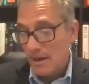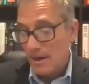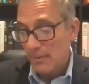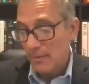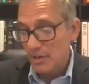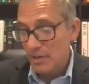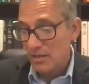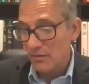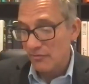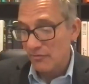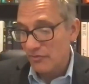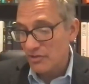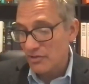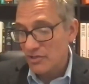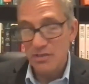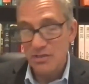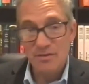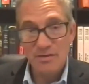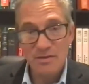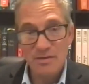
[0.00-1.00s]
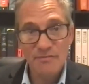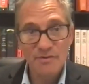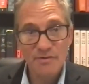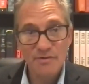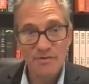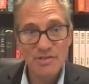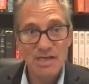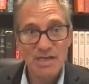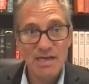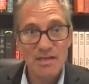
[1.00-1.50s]
I'm not going to fish it,
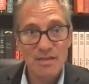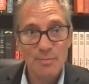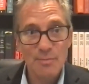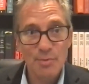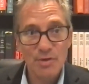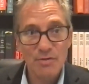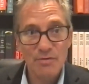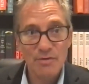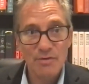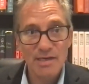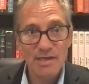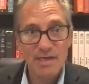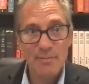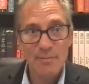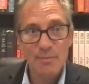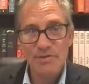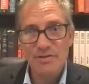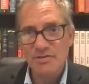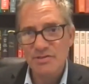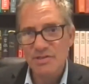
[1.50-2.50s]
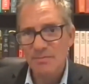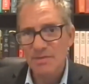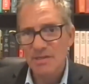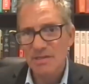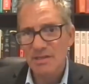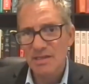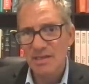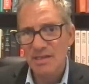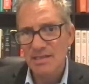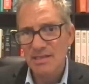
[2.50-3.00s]
fish it out of the book right now, but there's
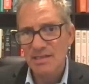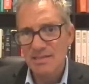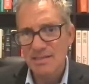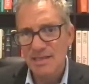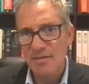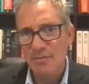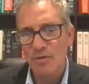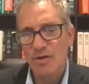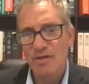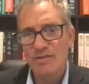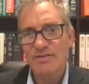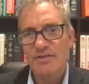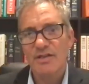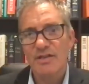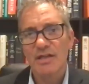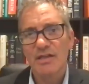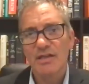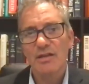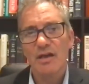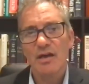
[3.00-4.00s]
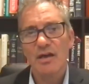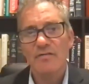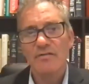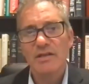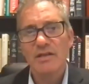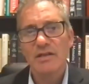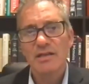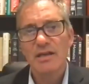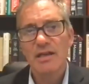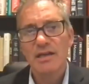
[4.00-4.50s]
something that he said once that I
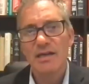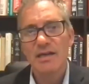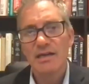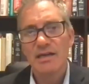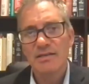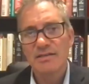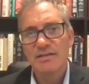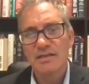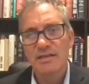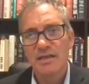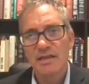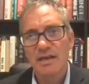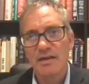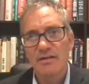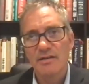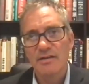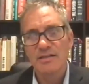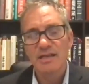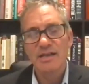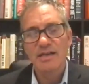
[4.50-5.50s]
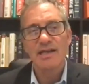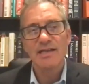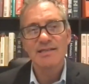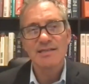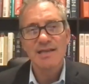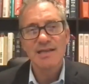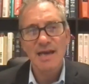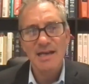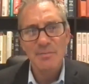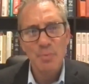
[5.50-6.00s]
loved. It's in there. He said,
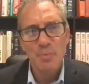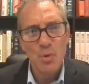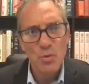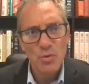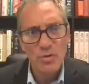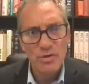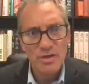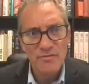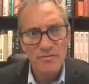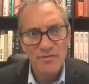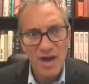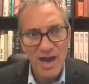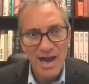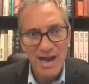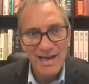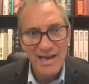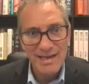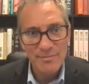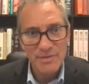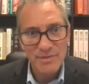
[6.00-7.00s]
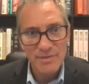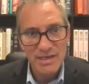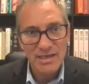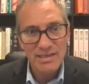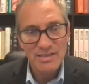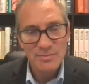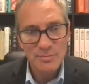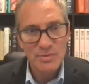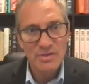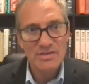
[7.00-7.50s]
It's not important if I am the
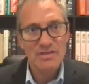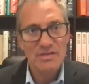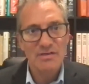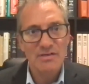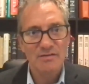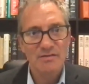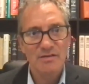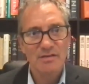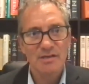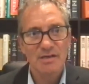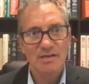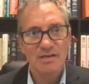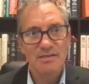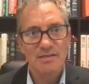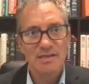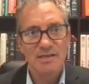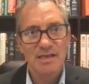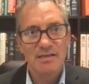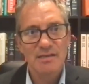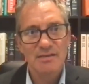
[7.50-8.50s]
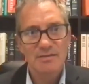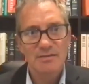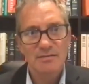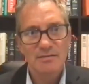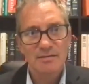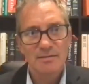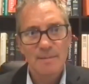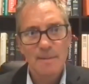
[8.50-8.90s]
next president of the United States.